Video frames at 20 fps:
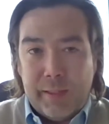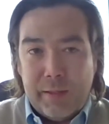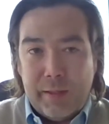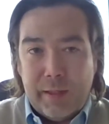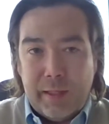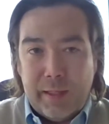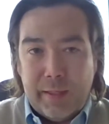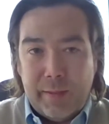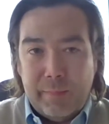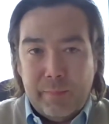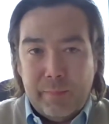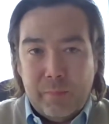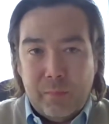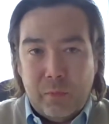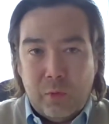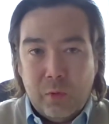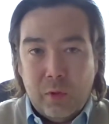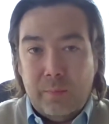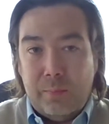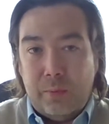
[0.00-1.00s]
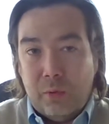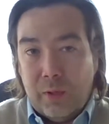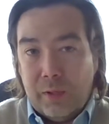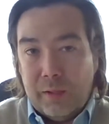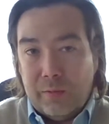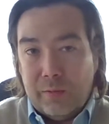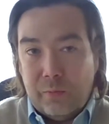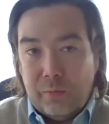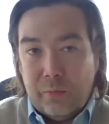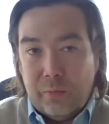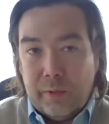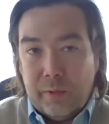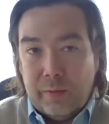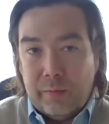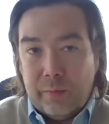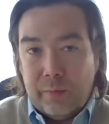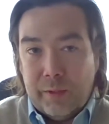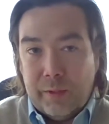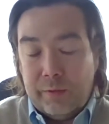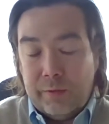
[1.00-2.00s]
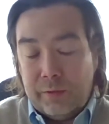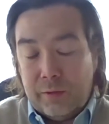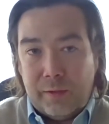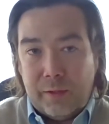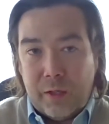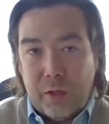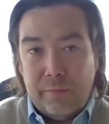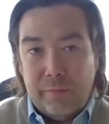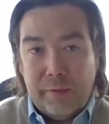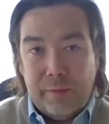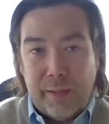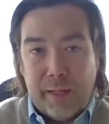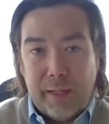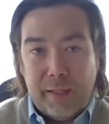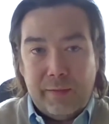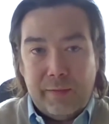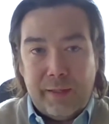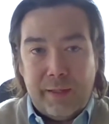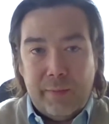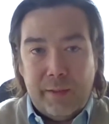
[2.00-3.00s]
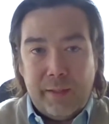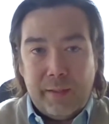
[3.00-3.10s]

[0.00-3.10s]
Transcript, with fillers: um, more important w- during COVID pandemic,